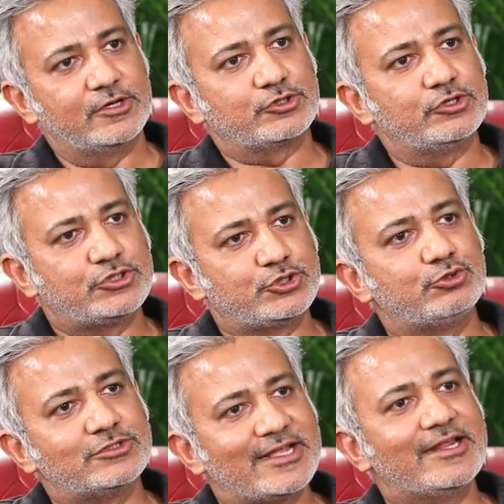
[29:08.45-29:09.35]
So you
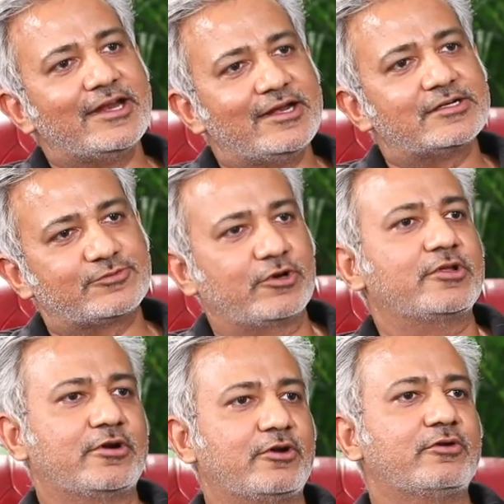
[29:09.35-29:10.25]
choose the ingredients what
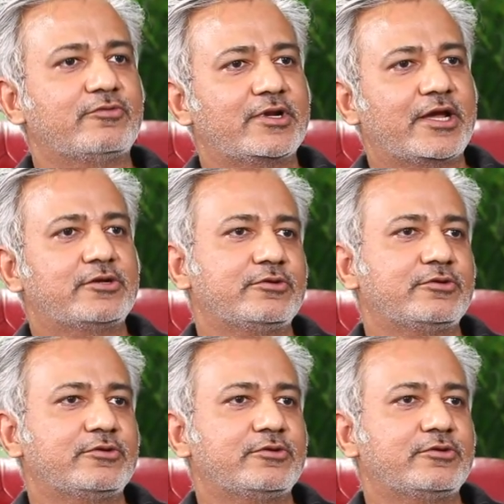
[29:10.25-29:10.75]
your dog would like